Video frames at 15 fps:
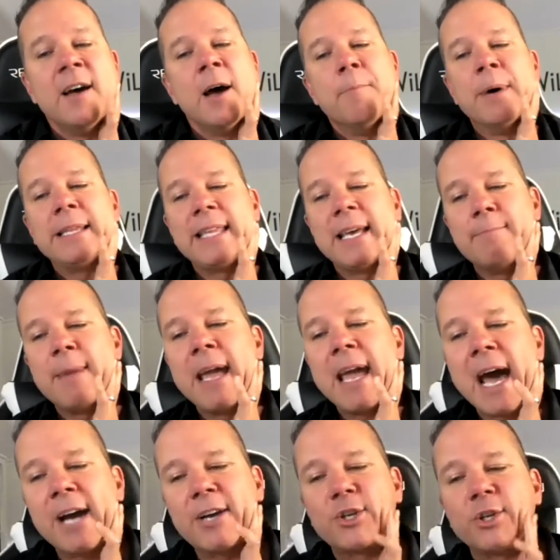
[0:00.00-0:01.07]
but that may
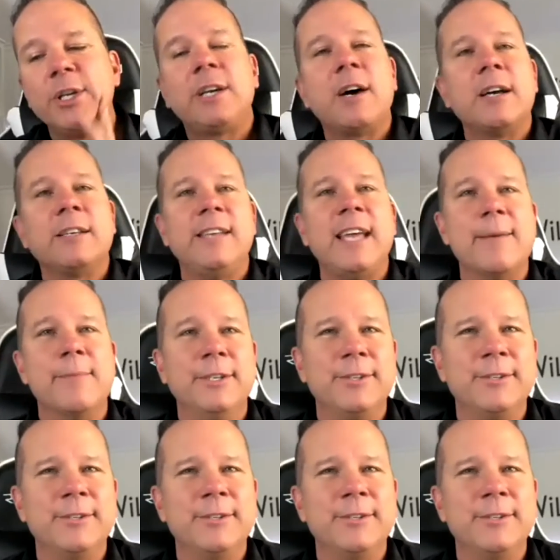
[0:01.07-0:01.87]
actually cause damage.